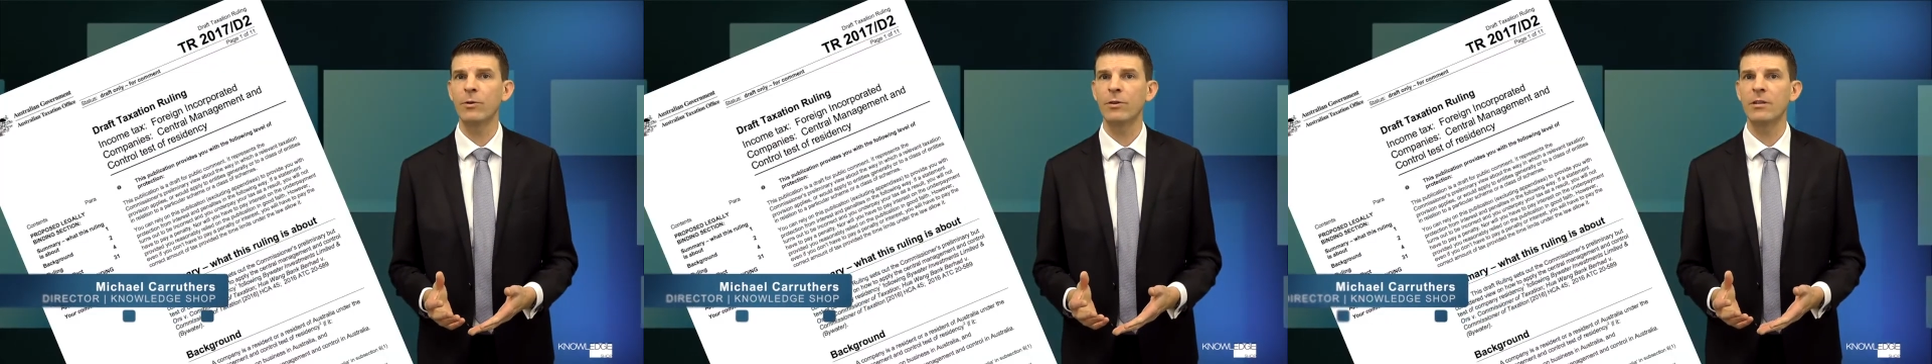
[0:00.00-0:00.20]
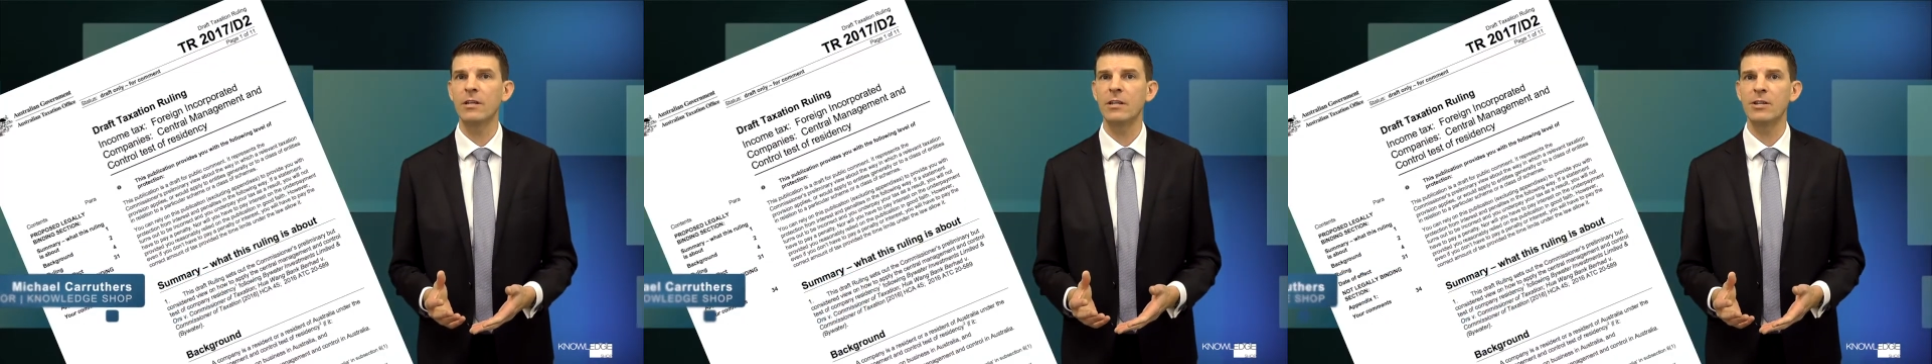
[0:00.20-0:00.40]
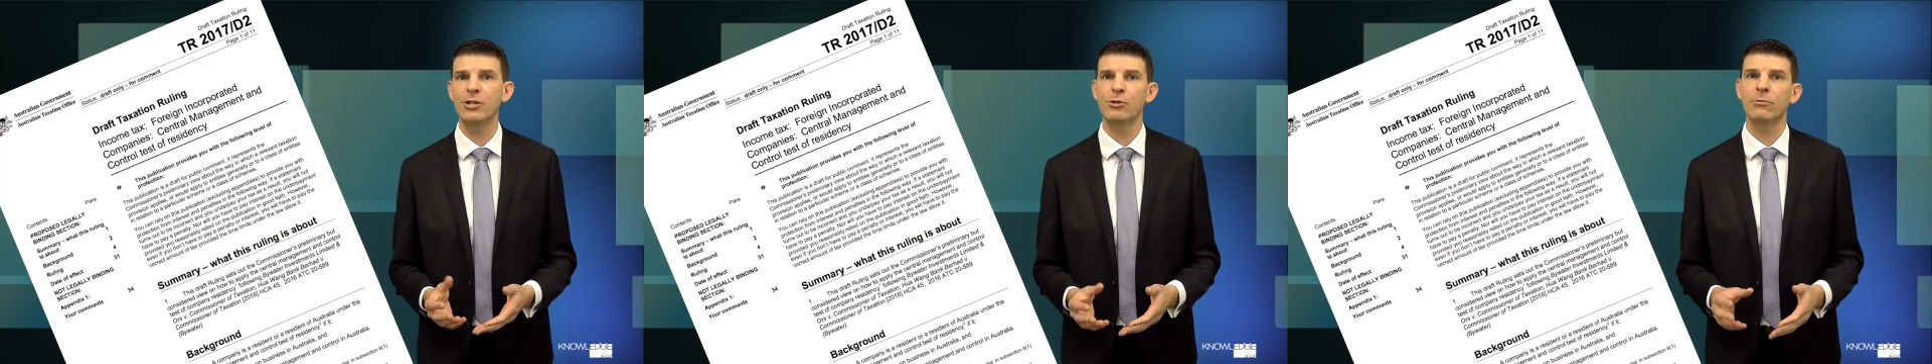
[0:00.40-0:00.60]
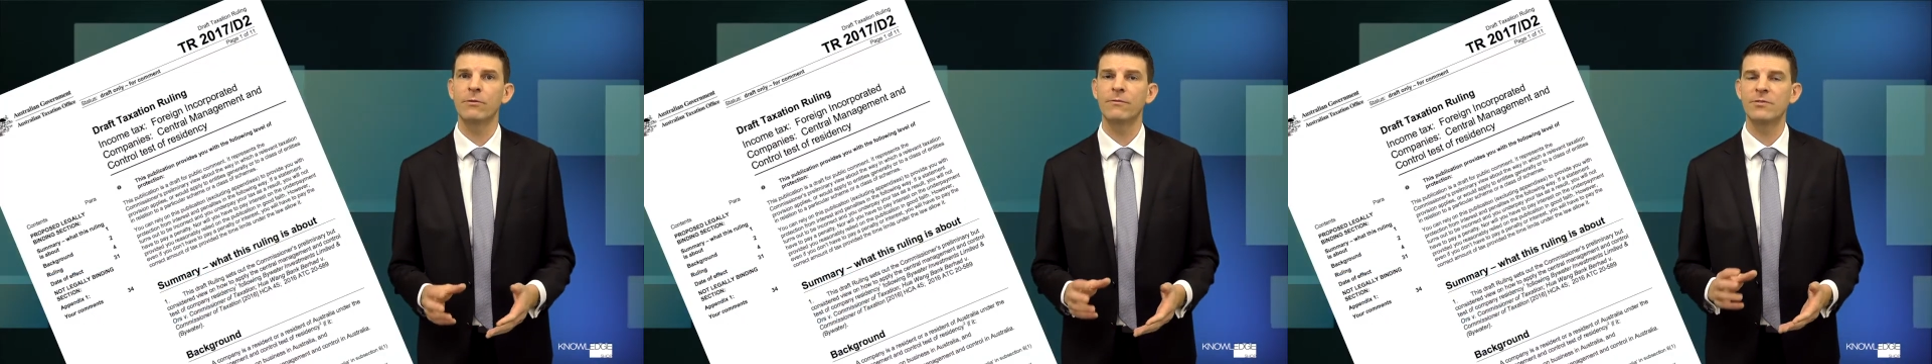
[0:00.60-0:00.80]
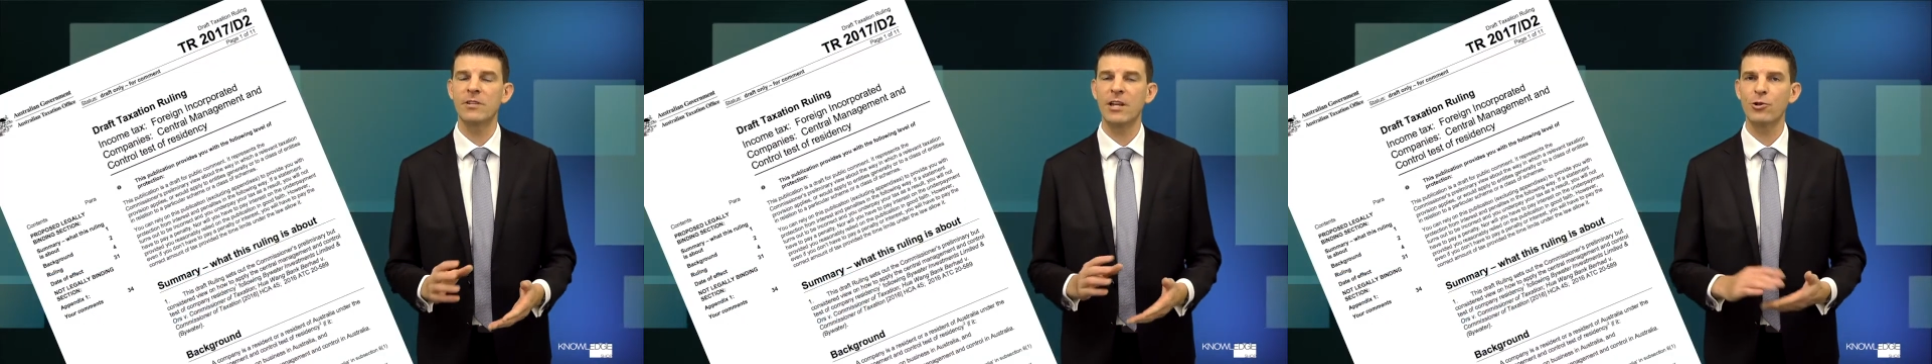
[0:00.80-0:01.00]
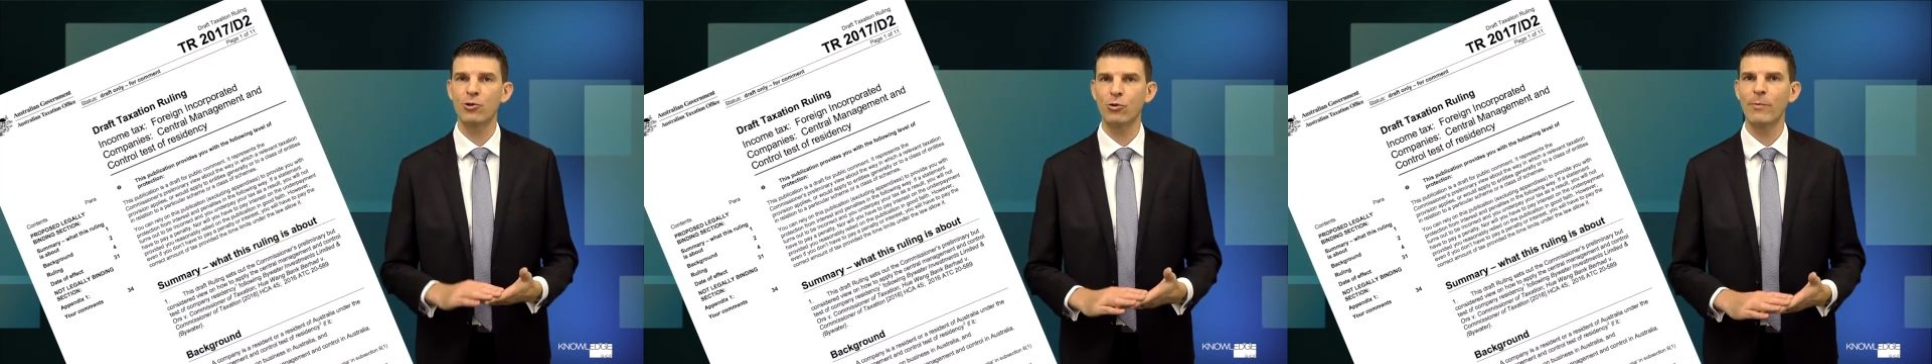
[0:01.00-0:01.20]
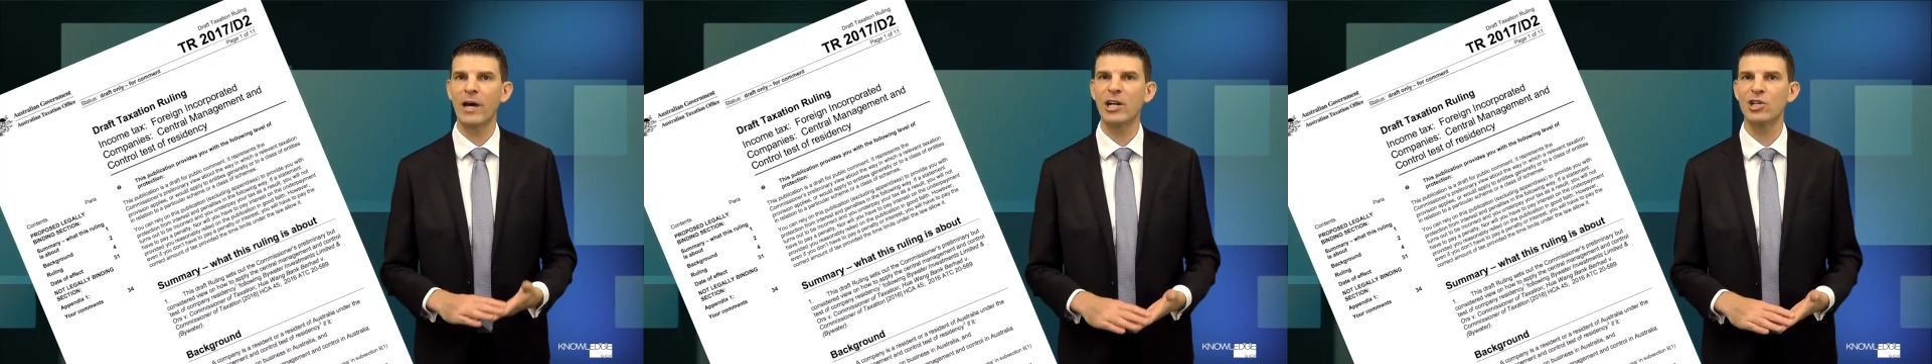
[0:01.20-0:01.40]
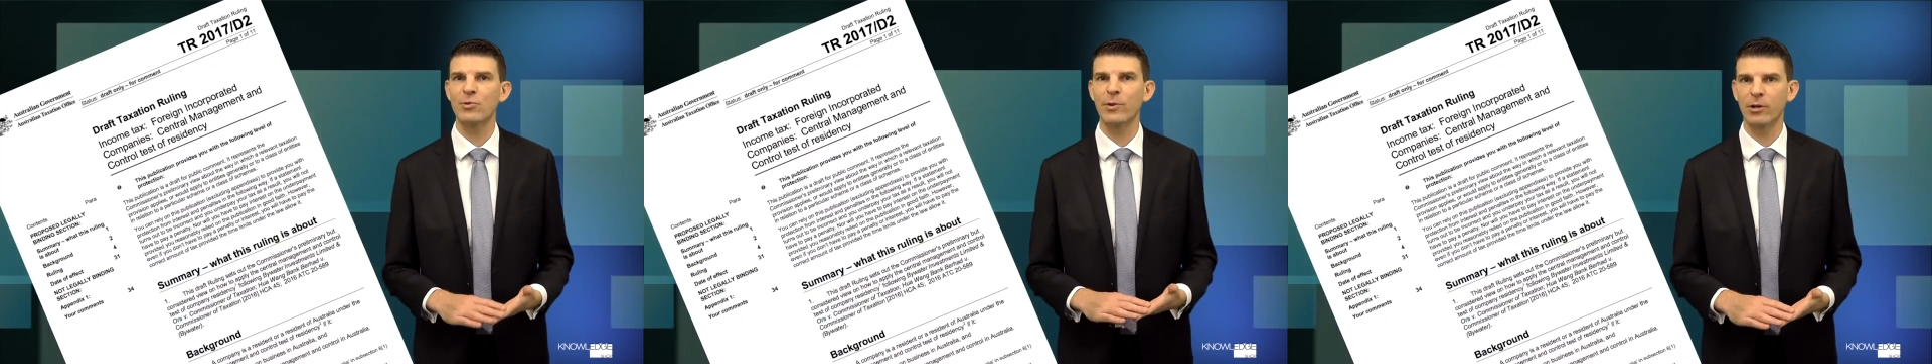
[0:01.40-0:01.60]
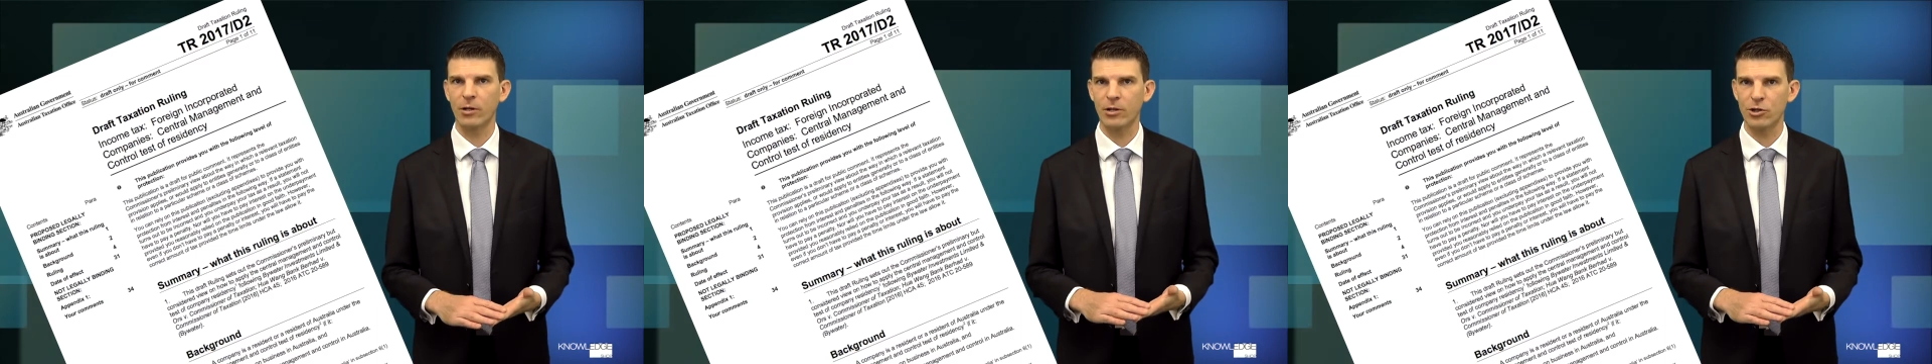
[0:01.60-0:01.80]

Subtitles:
with the issue of central management and